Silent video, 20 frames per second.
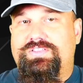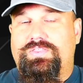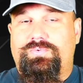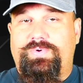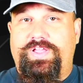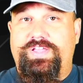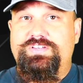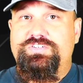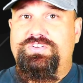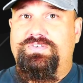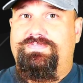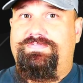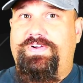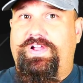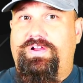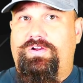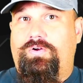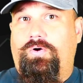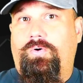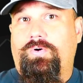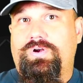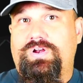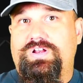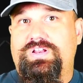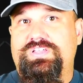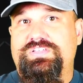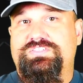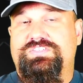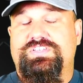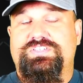to the range and fire
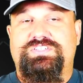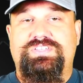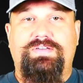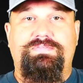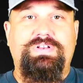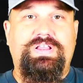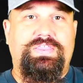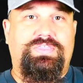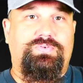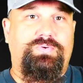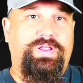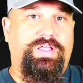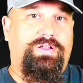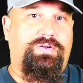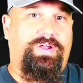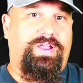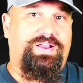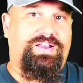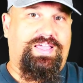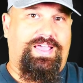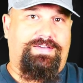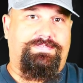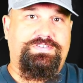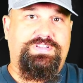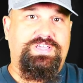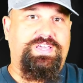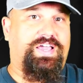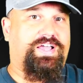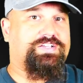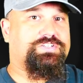Hornady's 73-grain
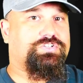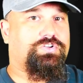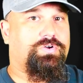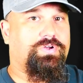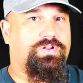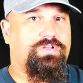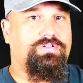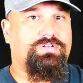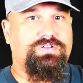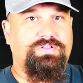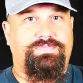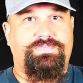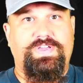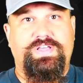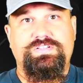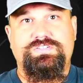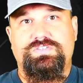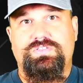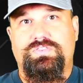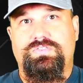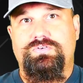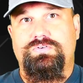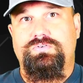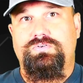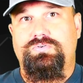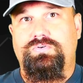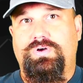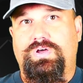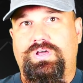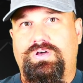FTX critical defense
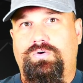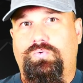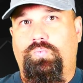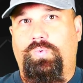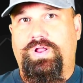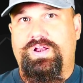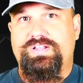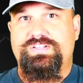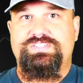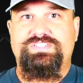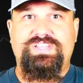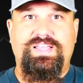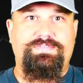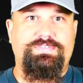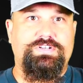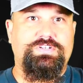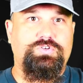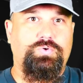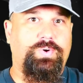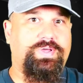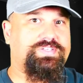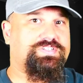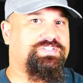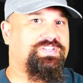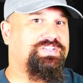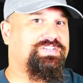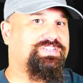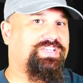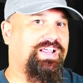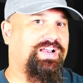through a 1-in-7
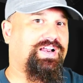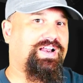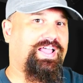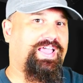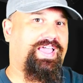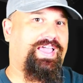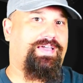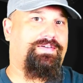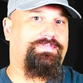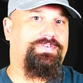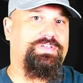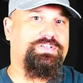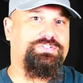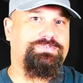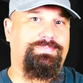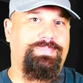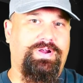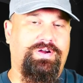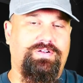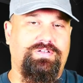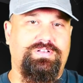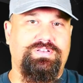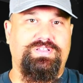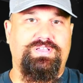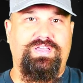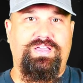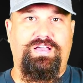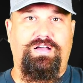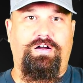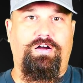twist, 10.5-inch
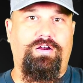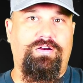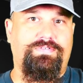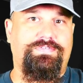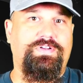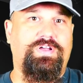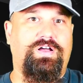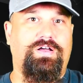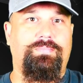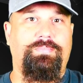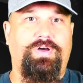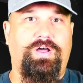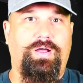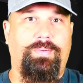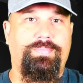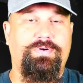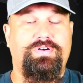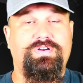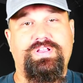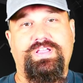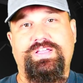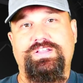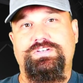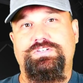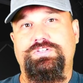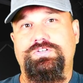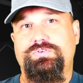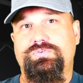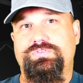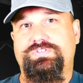barreled ARFCOM upper
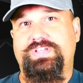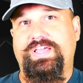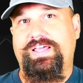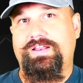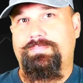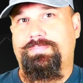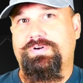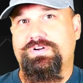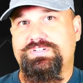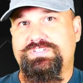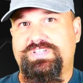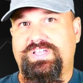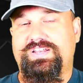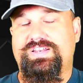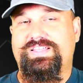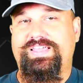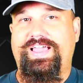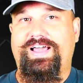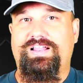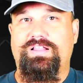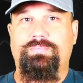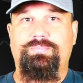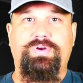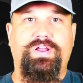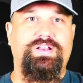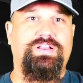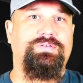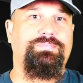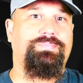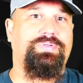into 10%
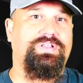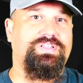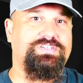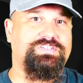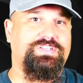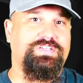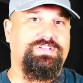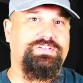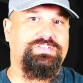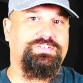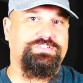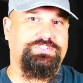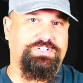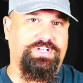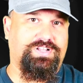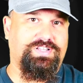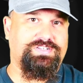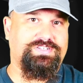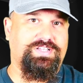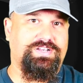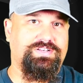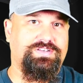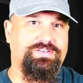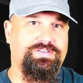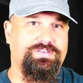calibrated ballistic gelatin.